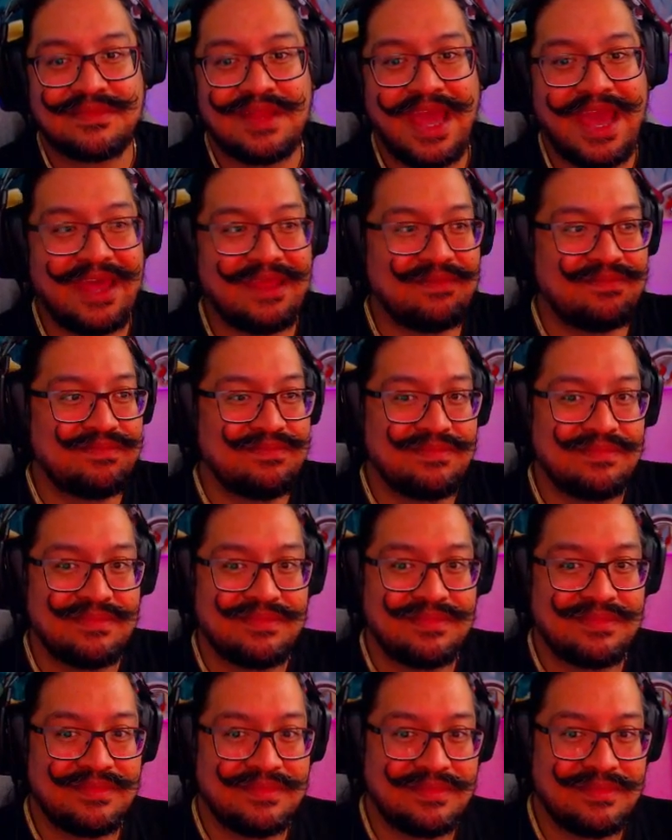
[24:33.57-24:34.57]
And
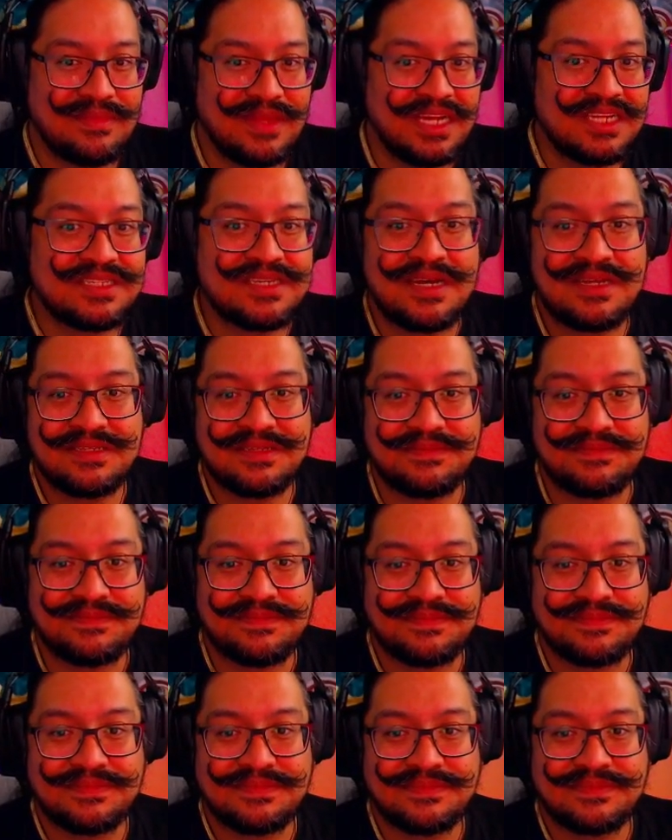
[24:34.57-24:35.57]
it's awesome.
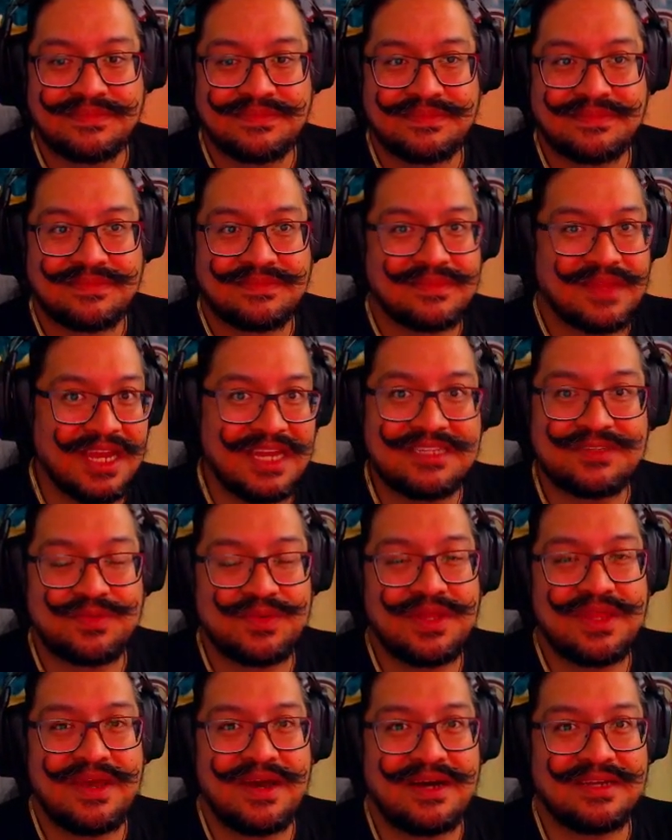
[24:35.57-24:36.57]
It's
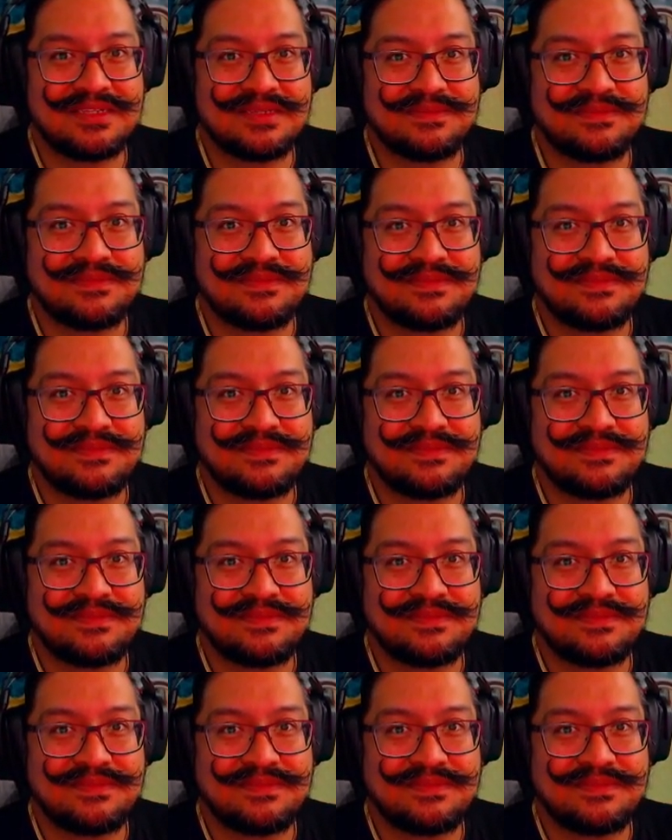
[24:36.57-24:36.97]
really awesome.